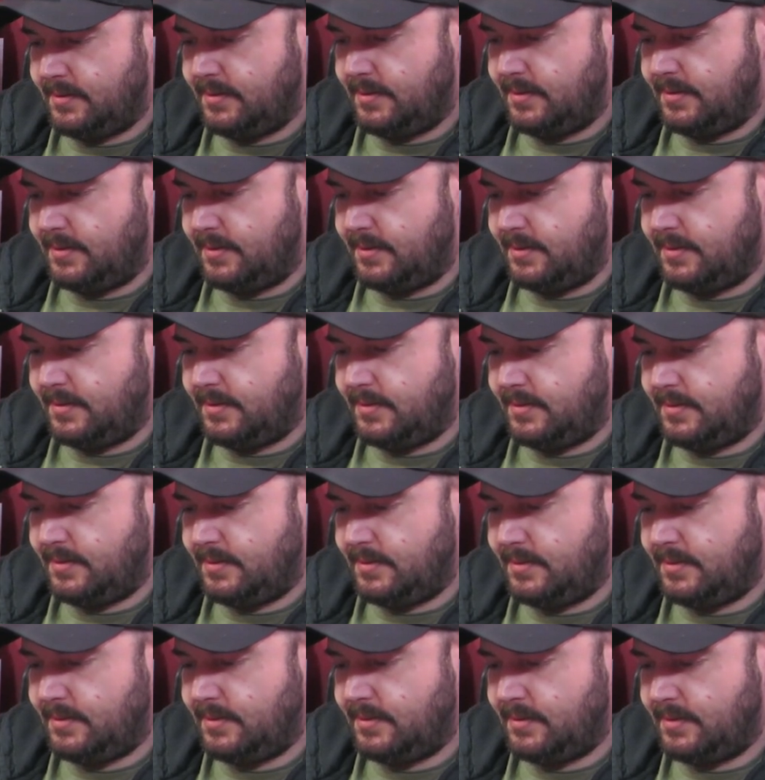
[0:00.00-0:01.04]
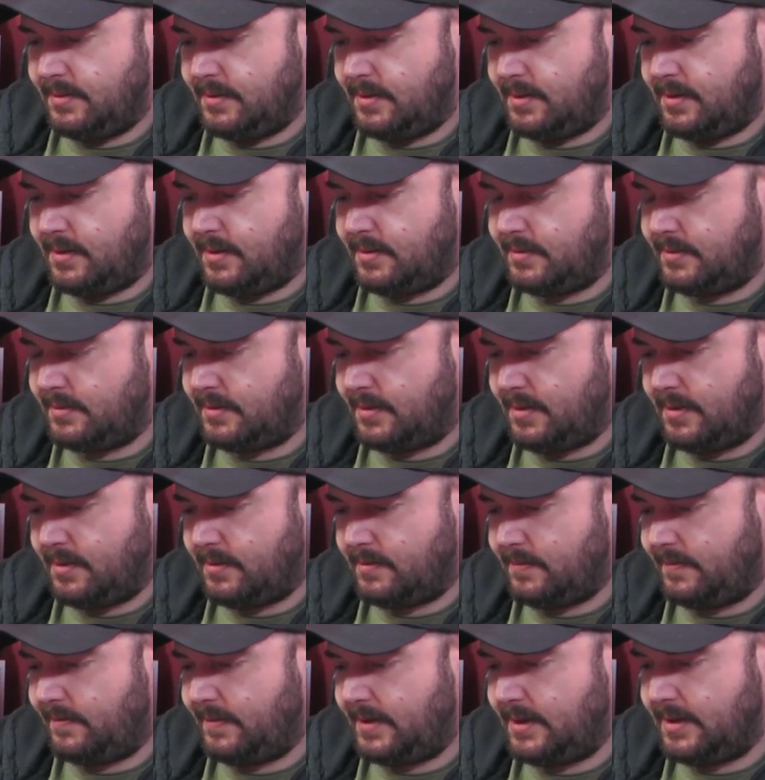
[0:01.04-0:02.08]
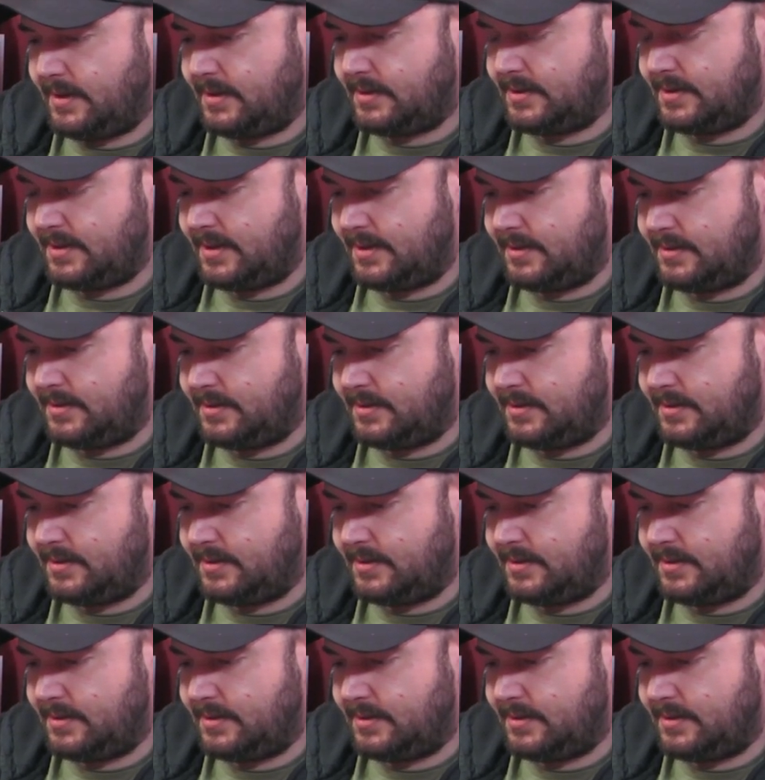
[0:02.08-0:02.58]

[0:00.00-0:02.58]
see how you build it and stuff. I, I think that said